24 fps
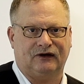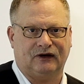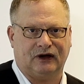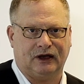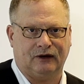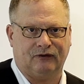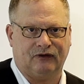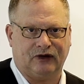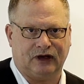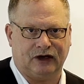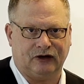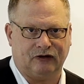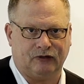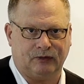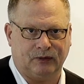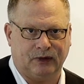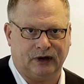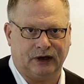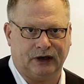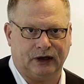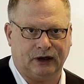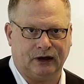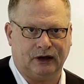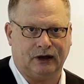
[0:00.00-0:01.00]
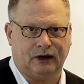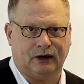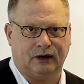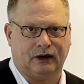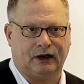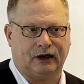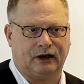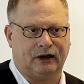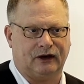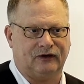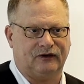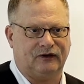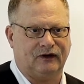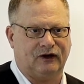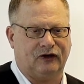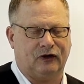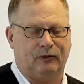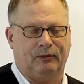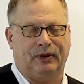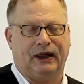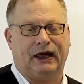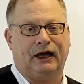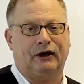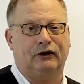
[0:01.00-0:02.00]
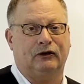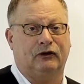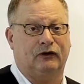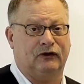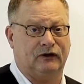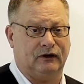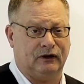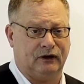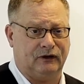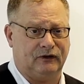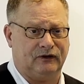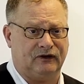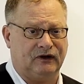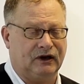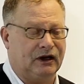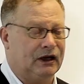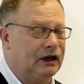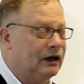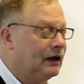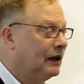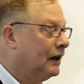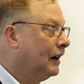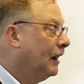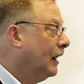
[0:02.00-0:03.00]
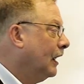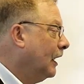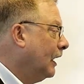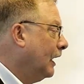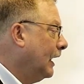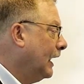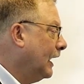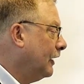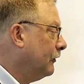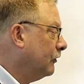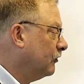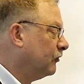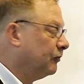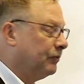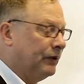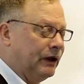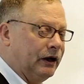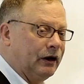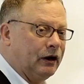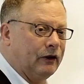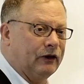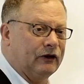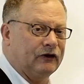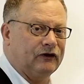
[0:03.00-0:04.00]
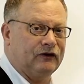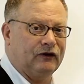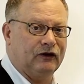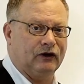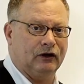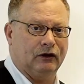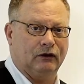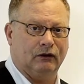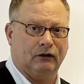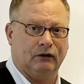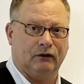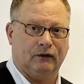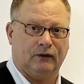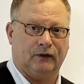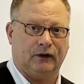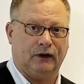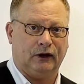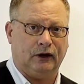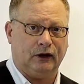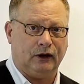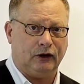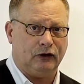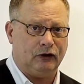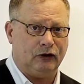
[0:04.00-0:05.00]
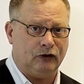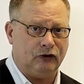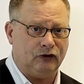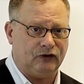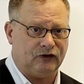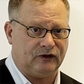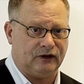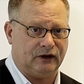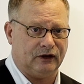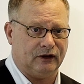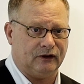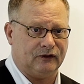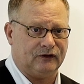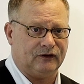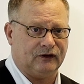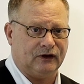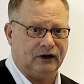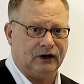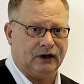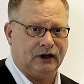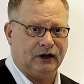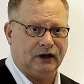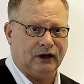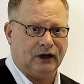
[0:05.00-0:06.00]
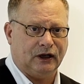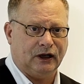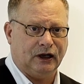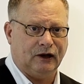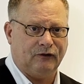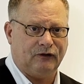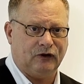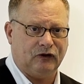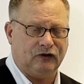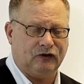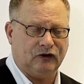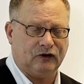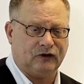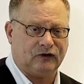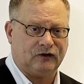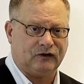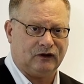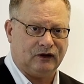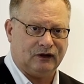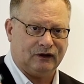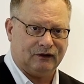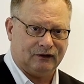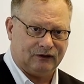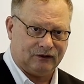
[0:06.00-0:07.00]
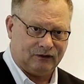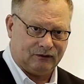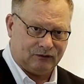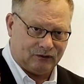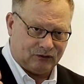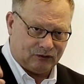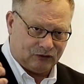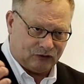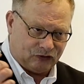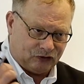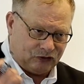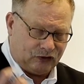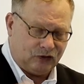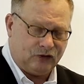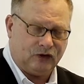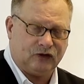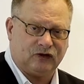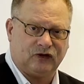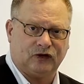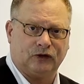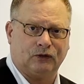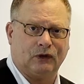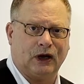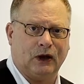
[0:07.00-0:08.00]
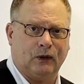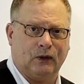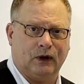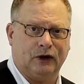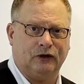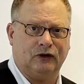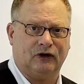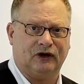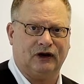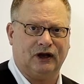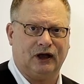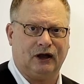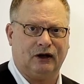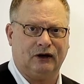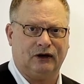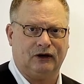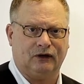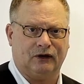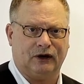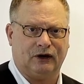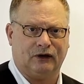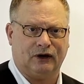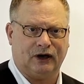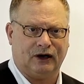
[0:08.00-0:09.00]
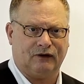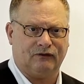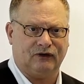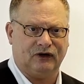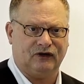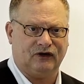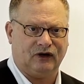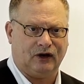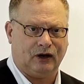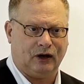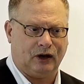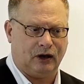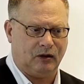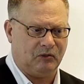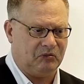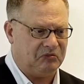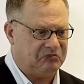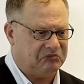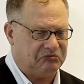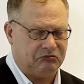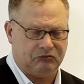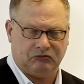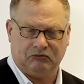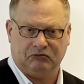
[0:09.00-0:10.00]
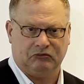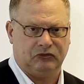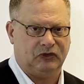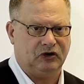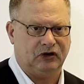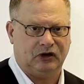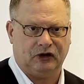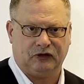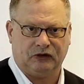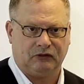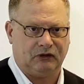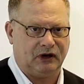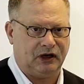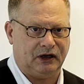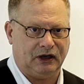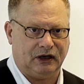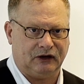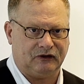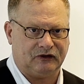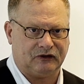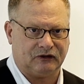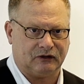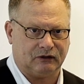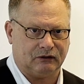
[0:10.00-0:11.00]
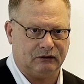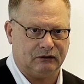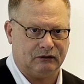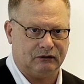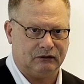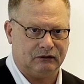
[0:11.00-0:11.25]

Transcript: time value of money. And like I said, the bad news is I had to explain all this to you. The good news is if you just do this the right way in your calculator every time, you get the right answer.